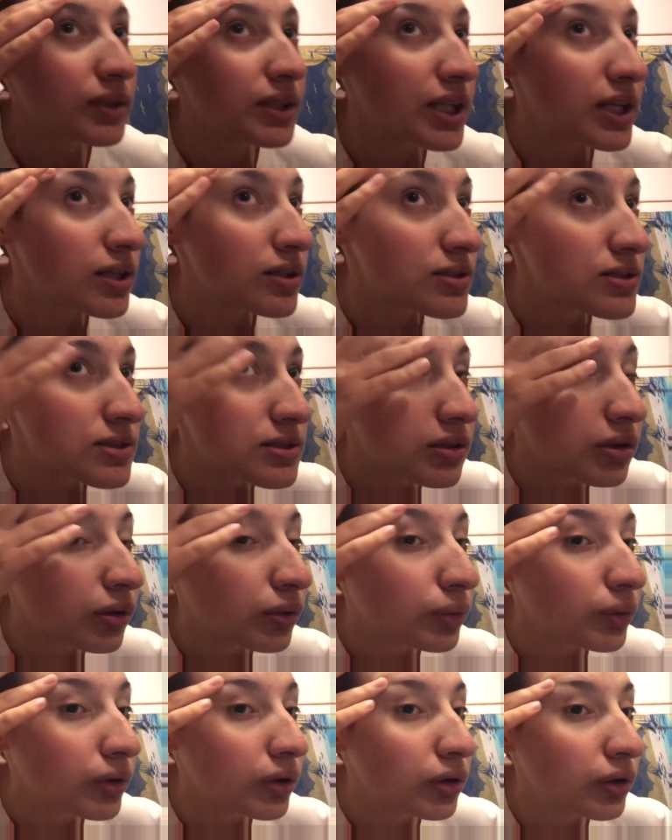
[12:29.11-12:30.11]
there's
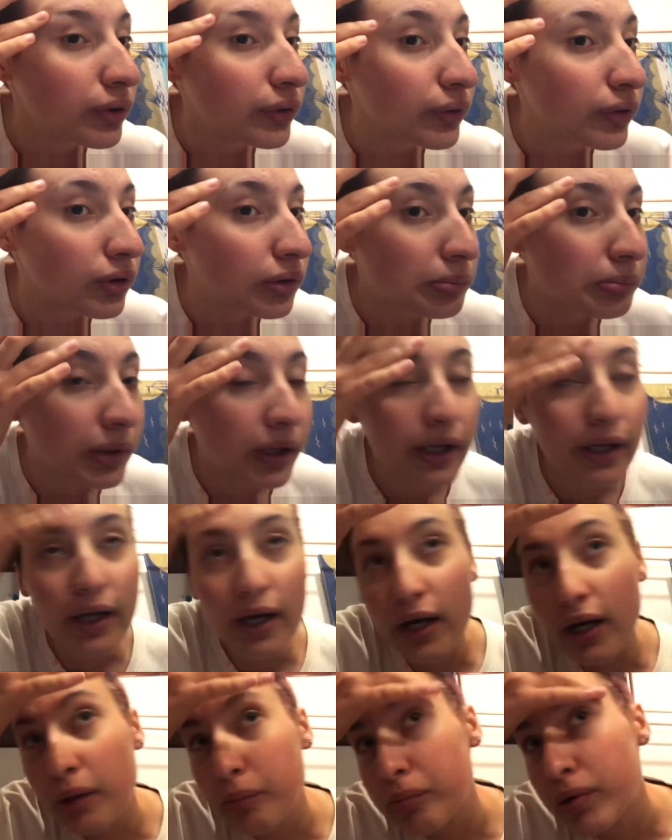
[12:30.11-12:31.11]
no glue on my
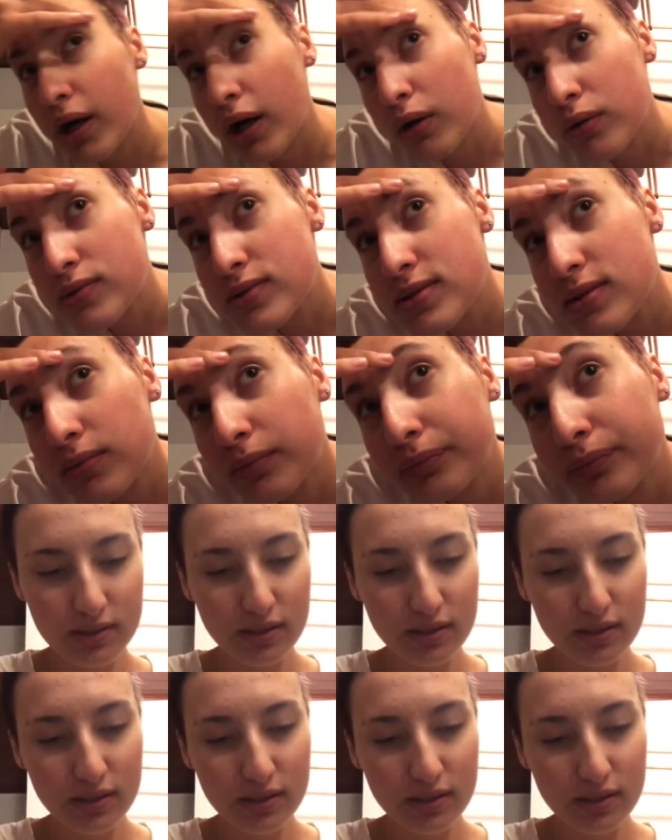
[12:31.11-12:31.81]
eyebrows.